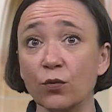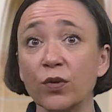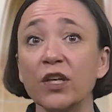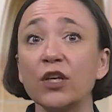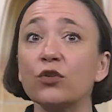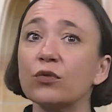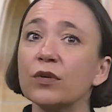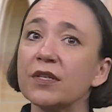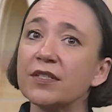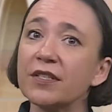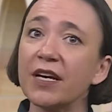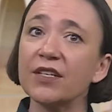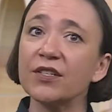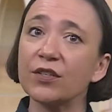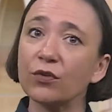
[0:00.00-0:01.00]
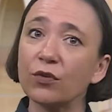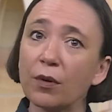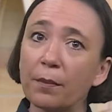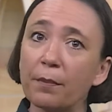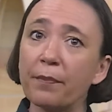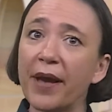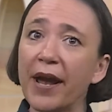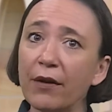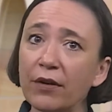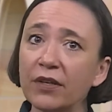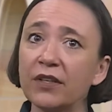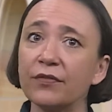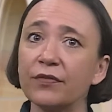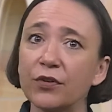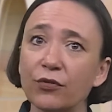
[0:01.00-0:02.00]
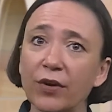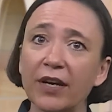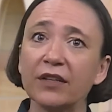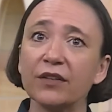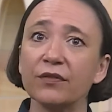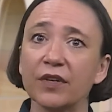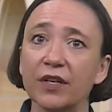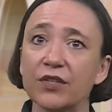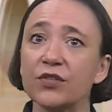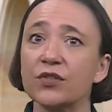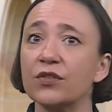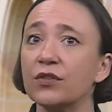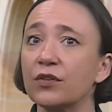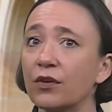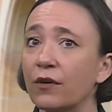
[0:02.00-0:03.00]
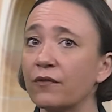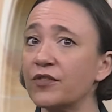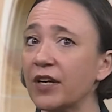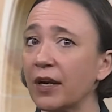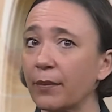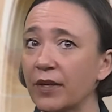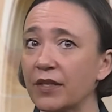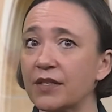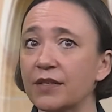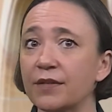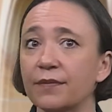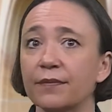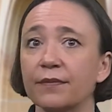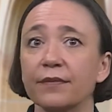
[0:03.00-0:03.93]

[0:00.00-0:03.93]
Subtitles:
we need to assess the comparative attractiveness of segments.